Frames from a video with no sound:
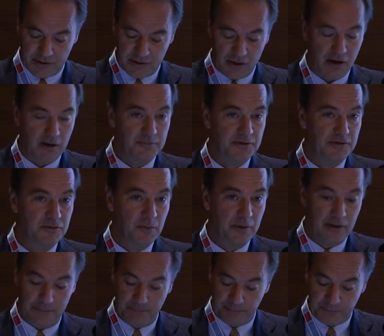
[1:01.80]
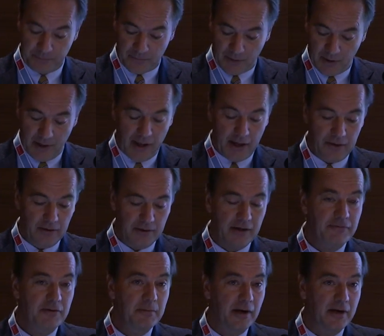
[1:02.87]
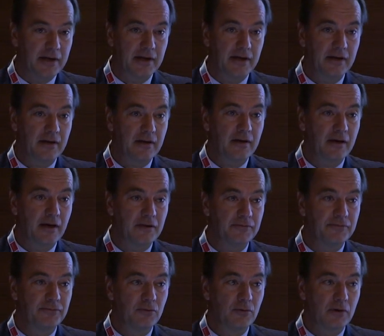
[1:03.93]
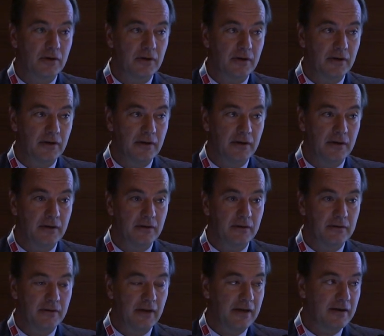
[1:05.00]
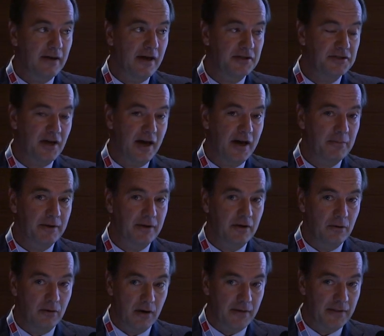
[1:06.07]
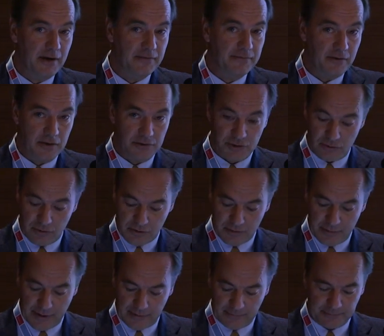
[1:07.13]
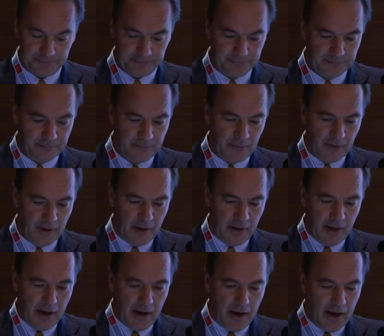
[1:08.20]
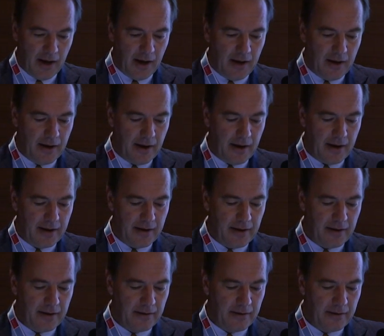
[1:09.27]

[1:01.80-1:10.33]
C-arms as well. And not everybody can afford that nice hybrid OR that Frans talked about. I